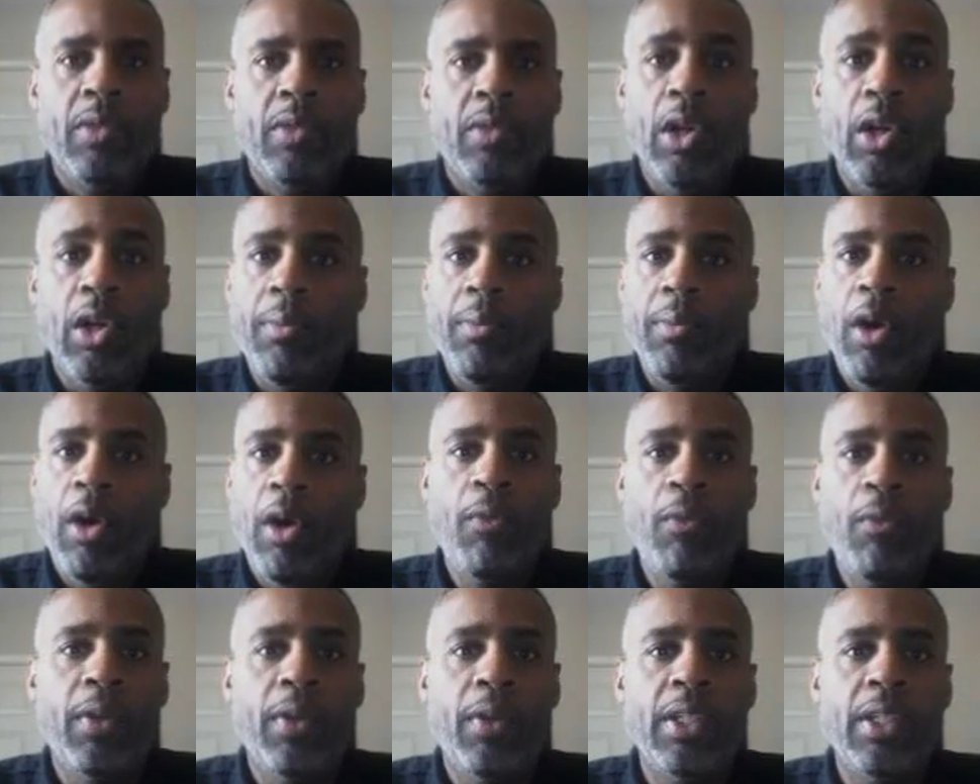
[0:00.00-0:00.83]

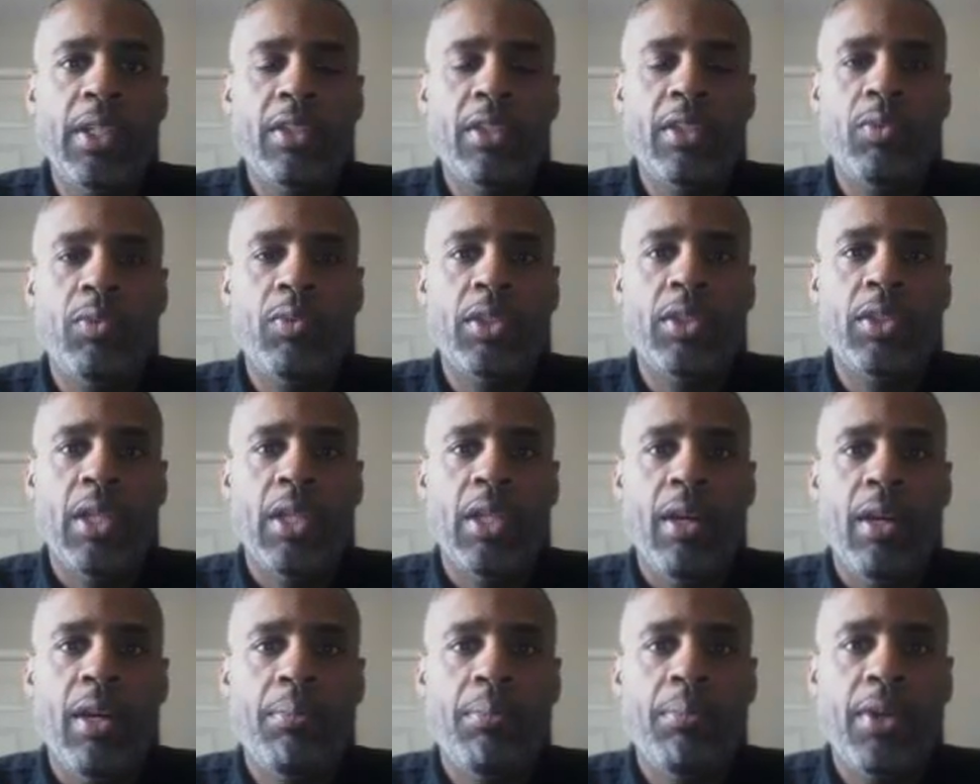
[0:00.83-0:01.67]
hopefully this was
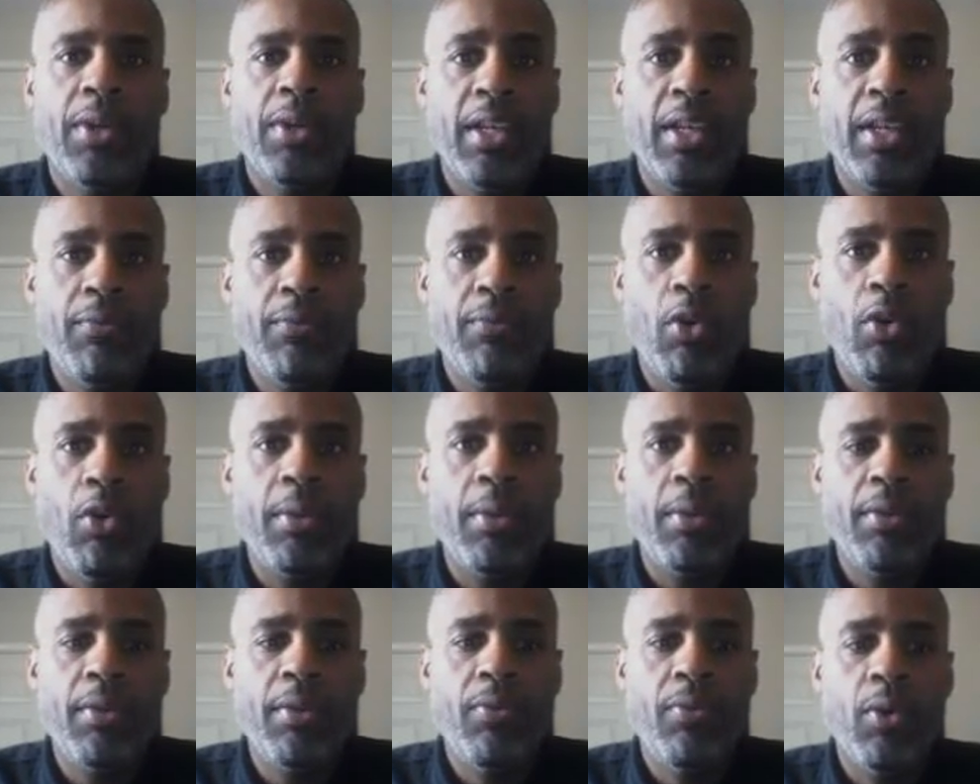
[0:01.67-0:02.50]
pretty
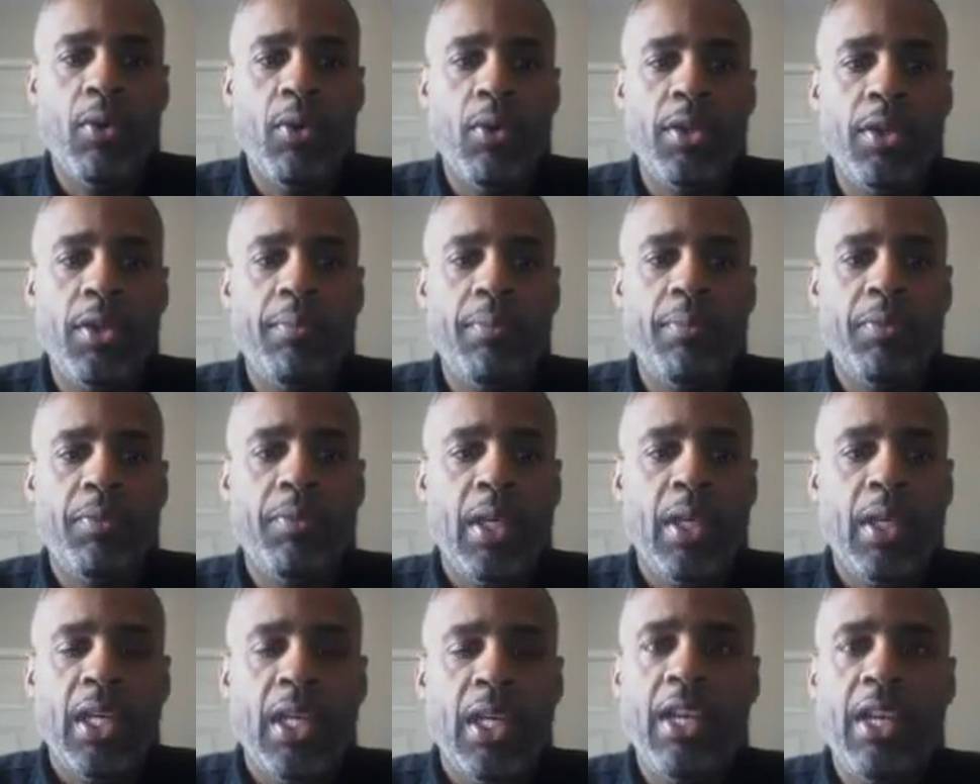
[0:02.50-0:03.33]
informative for you.
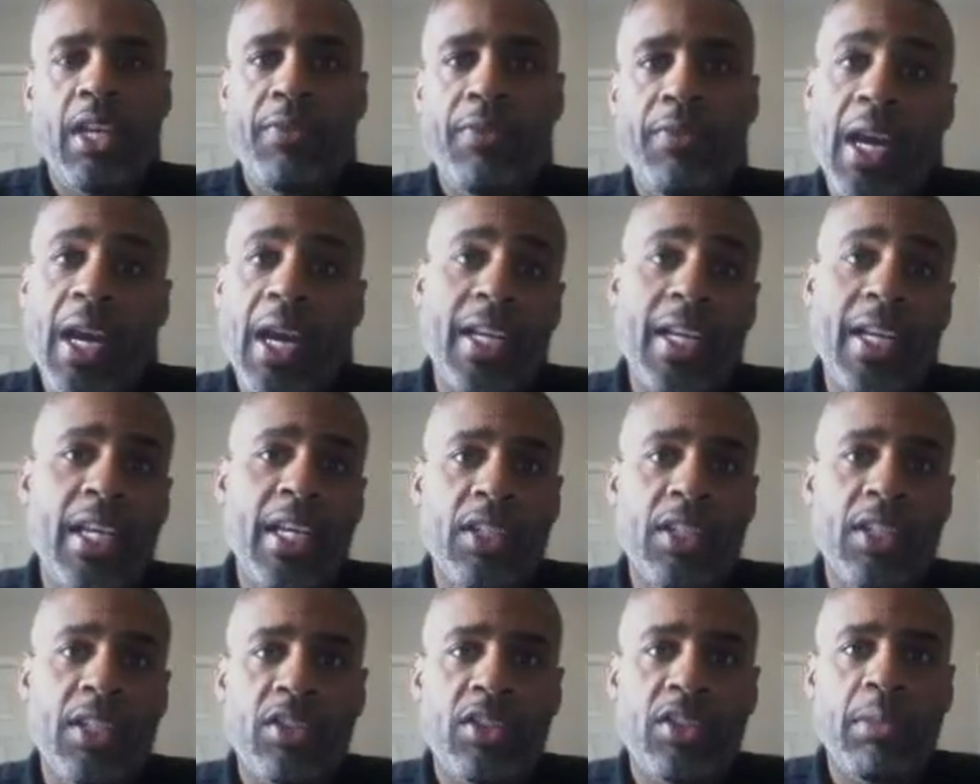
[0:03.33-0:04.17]
If not,
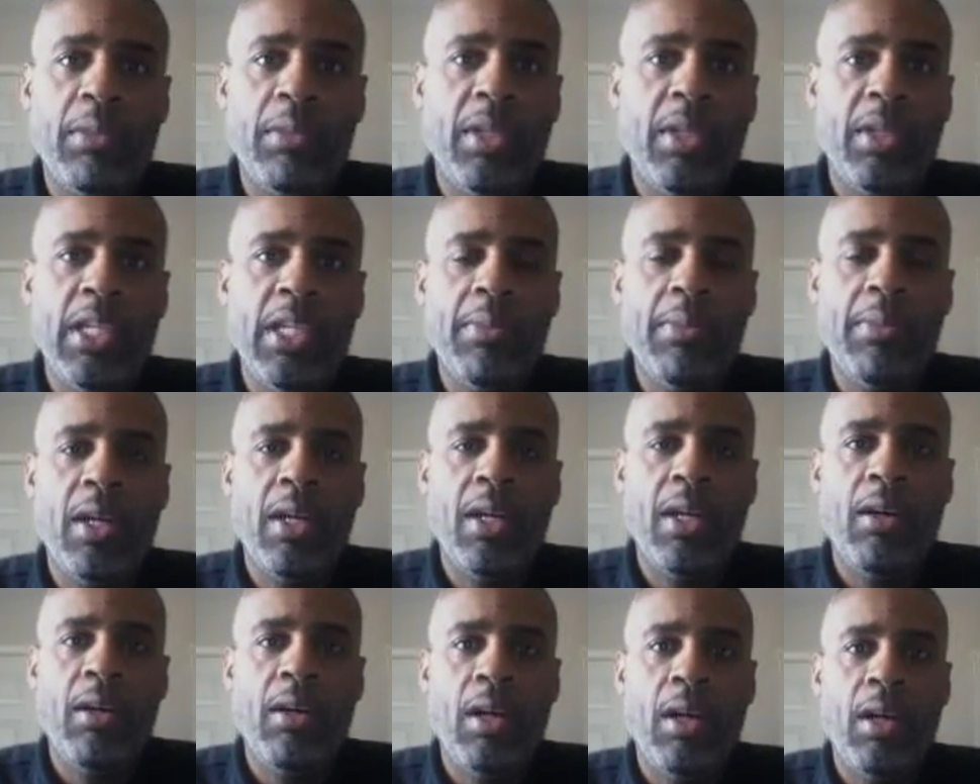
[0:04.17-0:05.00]
again, just send me an
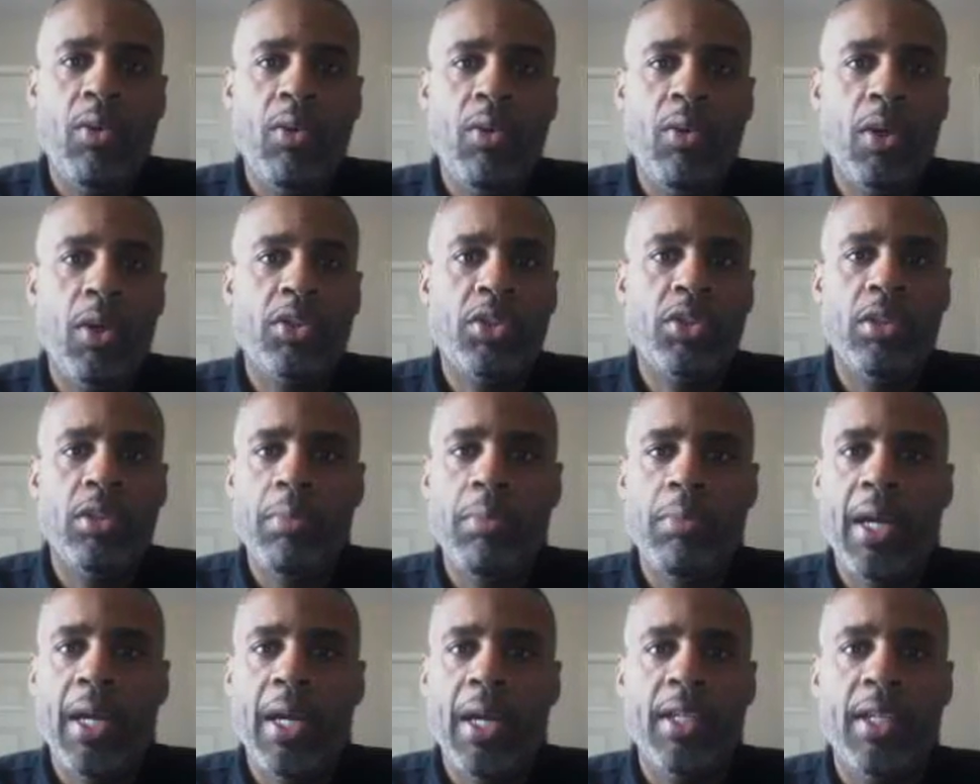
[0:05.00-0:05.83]
email, a question
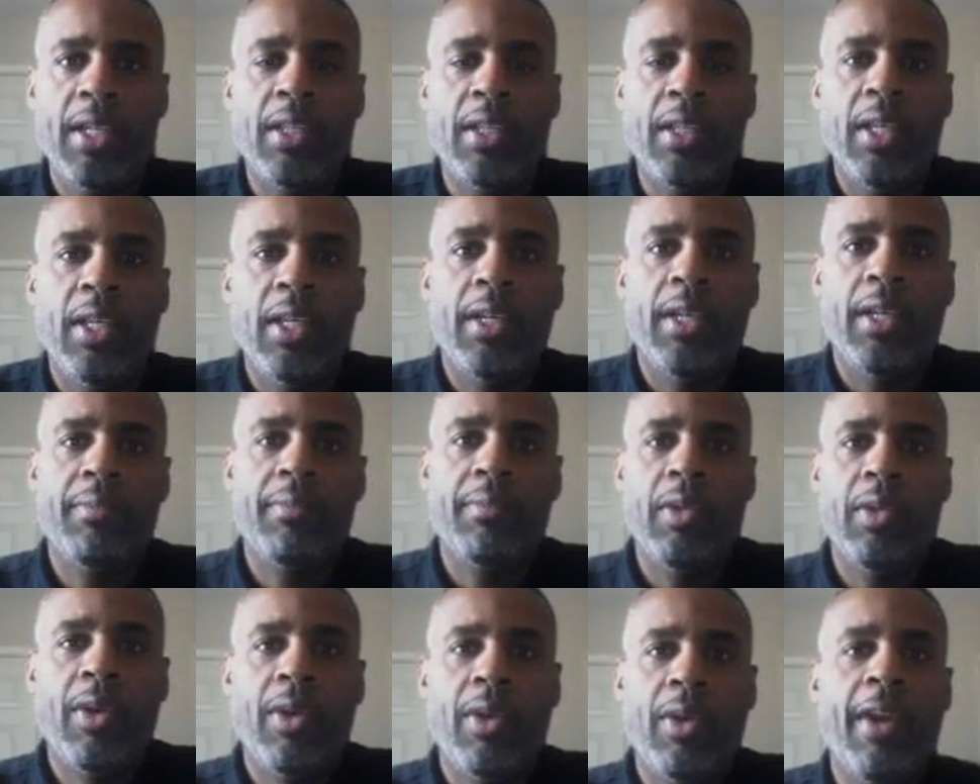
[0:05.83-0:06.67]
about anything.
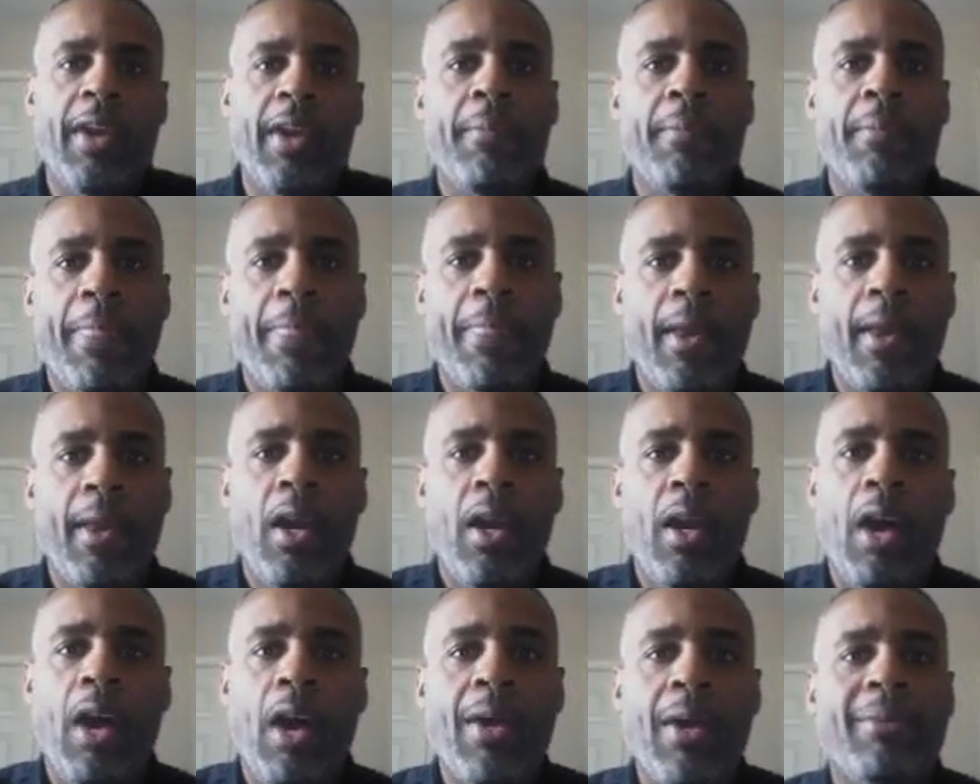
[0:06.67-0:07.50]
Okay?
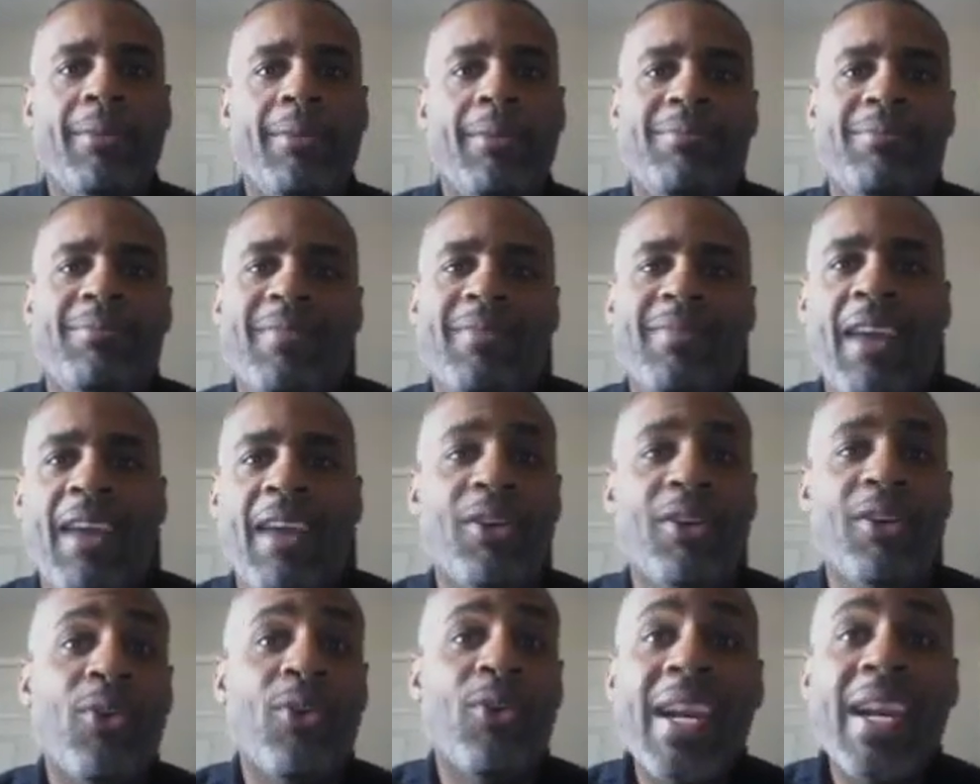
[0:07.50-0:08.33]
All right. Have
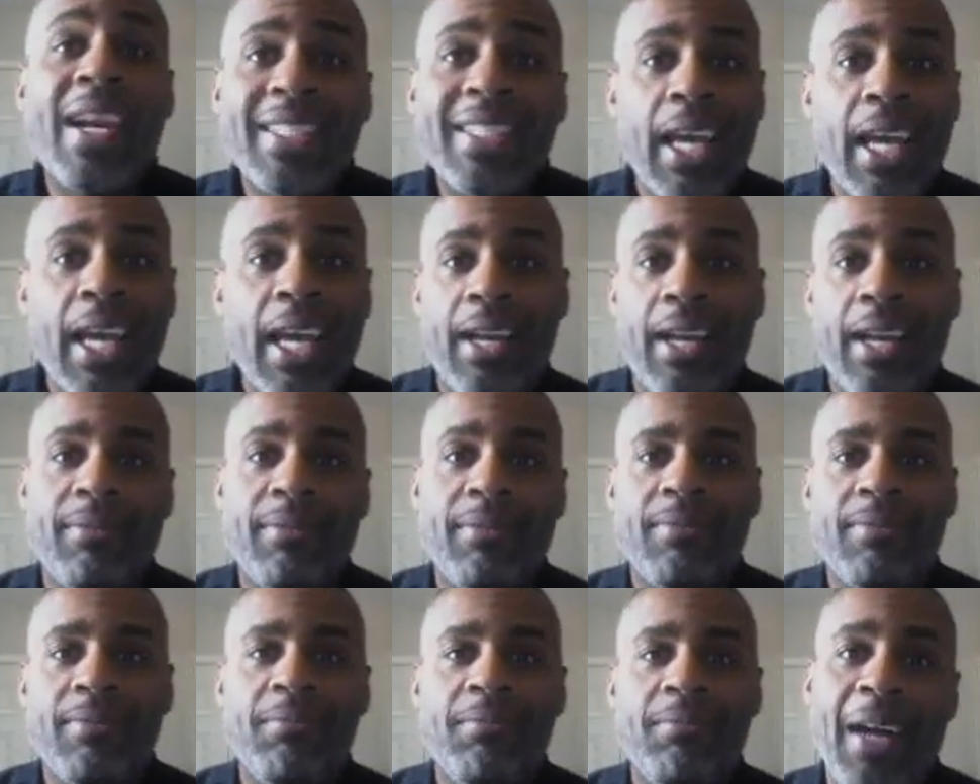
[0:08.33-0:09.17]
a great day.
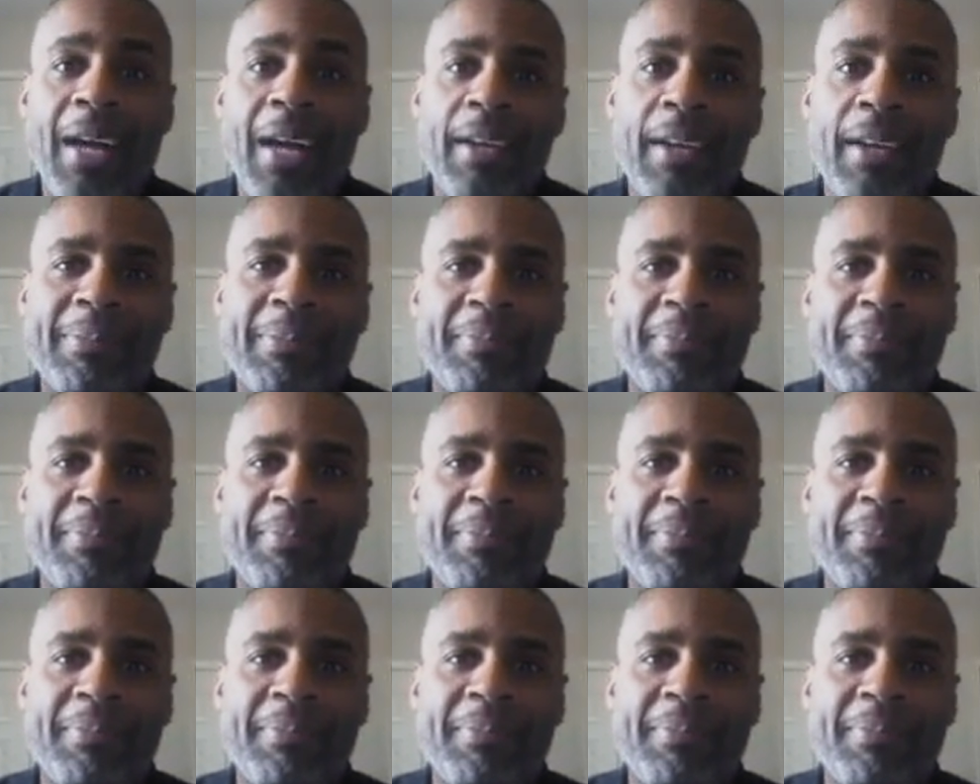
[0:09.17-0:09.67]
Bye.